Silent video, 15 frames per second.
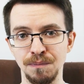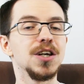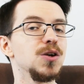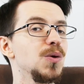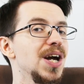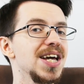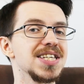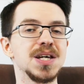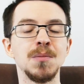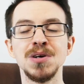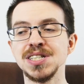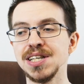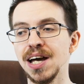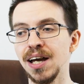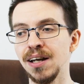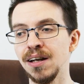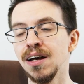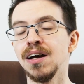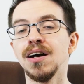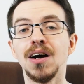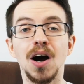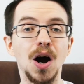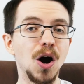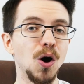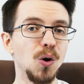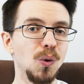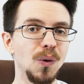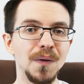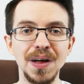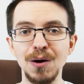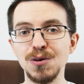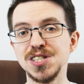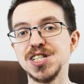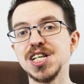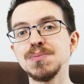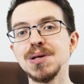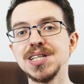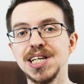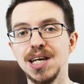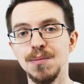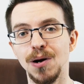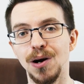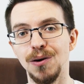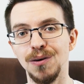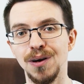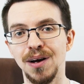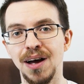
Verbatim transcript: You'll hear someone saying, oh, that was just placebo.